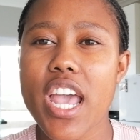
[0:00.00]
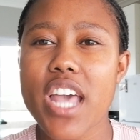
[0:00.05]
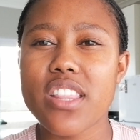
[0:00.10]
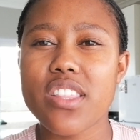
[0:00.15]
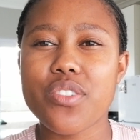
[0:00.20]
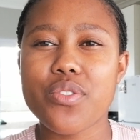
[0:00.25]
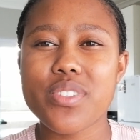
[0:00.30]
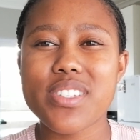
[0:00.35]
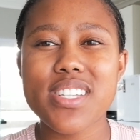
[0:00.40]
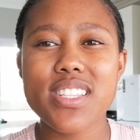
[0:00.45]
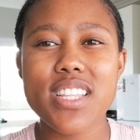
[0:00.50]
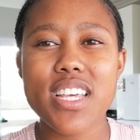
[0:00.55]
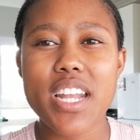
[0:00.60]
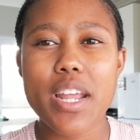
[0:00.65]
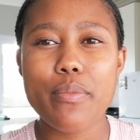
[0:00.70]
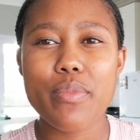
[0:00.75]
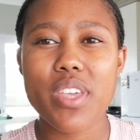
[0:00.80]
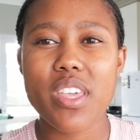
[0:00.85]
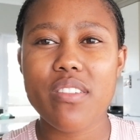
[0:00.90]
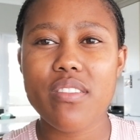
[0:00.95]
The reason that
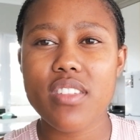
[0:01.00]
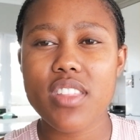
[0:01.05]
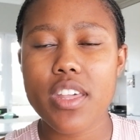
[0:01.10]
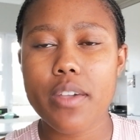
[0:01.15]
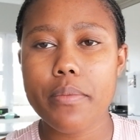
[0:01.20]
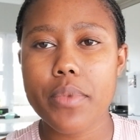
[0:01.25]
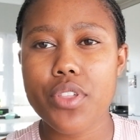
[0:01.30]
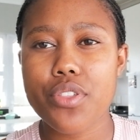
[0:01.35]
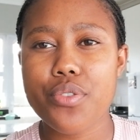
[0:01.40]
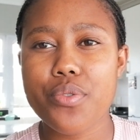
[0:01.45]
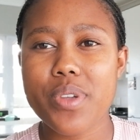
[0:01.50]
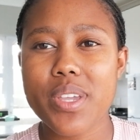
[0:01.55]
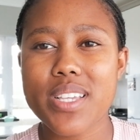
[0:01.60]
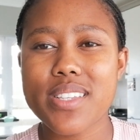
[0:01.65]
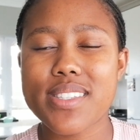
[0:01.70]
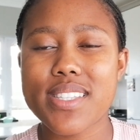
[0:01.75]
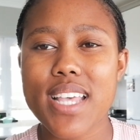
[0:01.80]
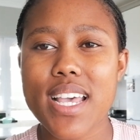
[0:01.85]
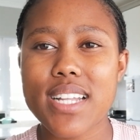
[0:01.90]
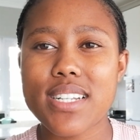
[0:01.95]
I'm giving them a 3
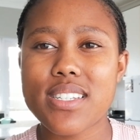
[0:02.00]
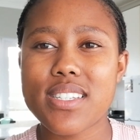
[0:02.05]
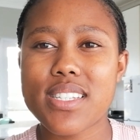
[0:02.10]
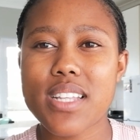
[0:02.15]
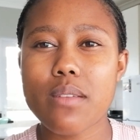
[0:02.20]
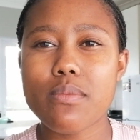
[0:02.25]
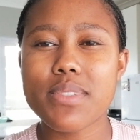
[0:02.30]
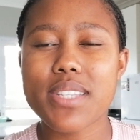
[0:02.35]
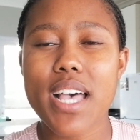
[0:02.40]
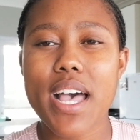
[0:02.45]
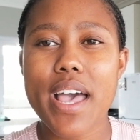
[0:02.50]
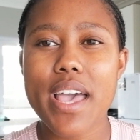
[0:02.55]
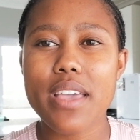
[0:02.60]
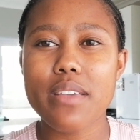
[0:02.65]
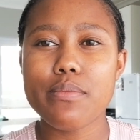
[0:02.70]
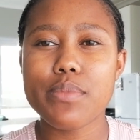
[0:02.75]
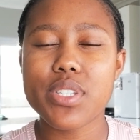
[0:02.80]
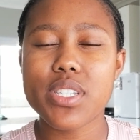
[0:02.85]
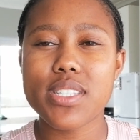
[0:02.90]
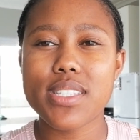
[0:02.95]
is that
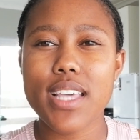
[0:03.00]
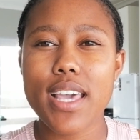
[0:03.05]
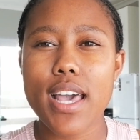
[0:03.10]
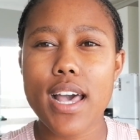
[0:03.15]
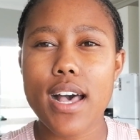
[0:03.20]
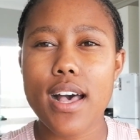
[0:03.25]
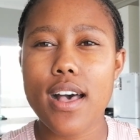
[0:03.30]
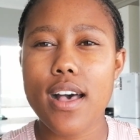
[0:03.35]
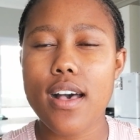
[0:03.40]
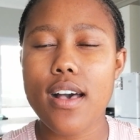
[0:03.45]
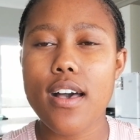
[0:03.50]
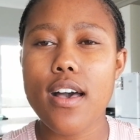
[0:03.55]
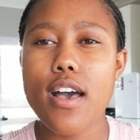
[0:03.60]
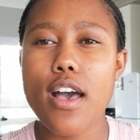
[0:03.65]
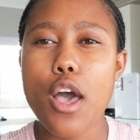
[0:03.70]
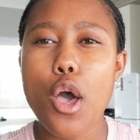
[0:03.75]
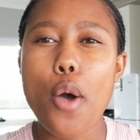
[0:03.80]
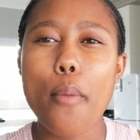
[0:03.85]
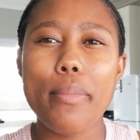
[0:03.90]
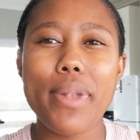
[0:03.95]
sometimes their
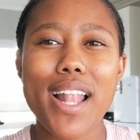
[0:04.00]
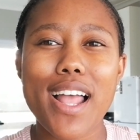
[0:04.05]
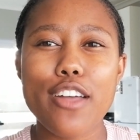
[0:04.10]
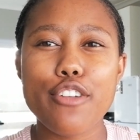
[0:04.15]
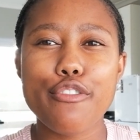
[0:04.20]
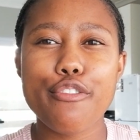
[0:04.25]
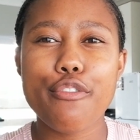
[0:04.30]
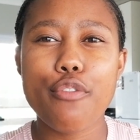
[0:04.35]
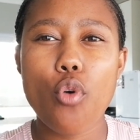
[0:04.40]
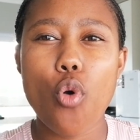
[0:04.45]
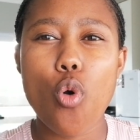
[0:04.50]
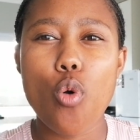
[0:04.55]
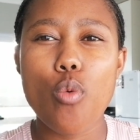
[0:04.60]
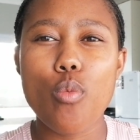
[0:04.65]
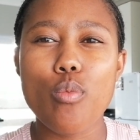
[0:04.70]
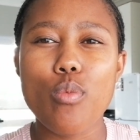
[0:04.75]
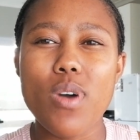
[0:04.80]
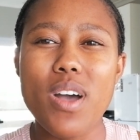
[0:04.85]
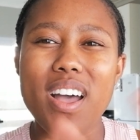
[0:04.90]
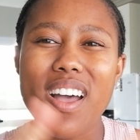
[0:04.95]
platform